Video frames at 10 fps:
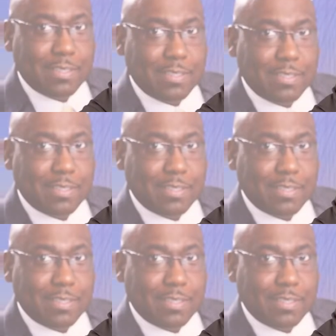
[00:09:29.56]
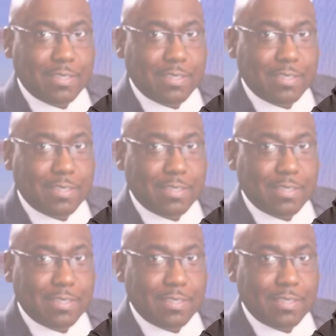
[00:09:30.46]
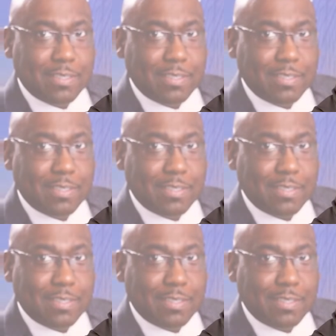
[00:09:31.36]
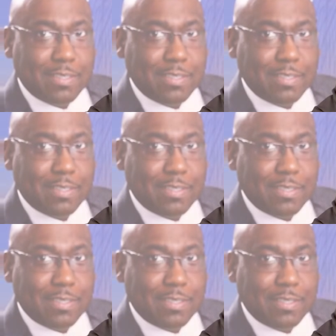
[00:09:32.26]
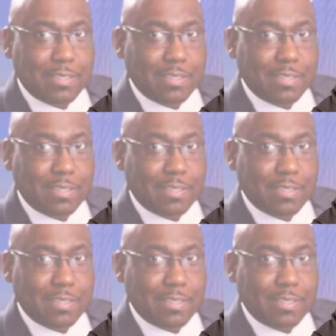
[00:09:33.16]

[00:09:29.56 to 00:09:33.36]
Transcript: No words are spoken by the person on screen.